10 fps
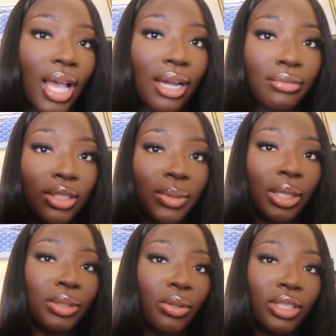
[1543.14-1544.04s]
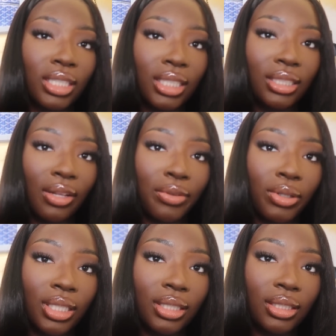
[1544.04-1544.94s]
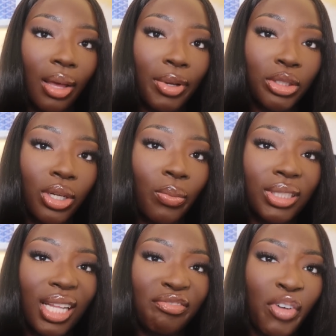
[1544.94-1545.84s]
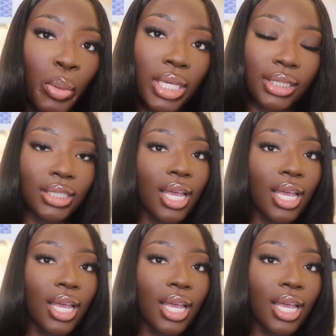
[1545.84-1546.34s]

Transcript: I really wish I was going. Is this not focused? I bet you it was not focused.